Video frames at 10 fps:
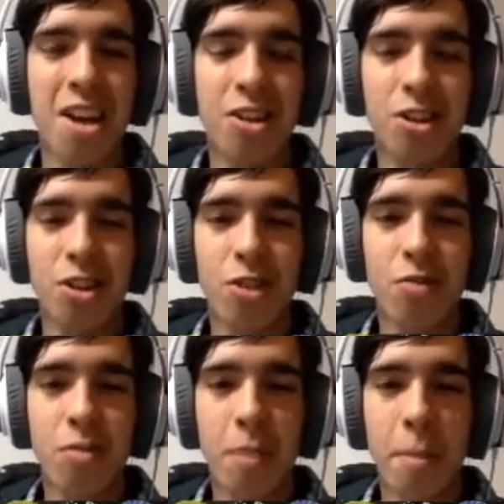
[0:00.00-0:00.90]
just don't
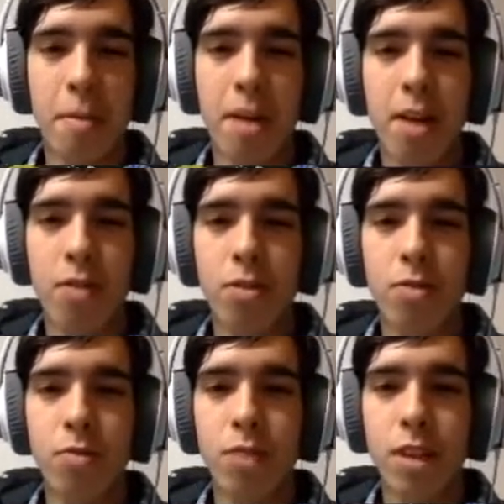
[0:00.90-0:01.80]
remember how to
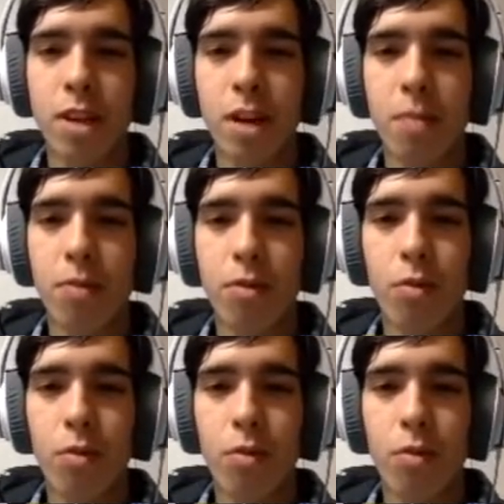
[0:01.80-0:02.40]
fill it up with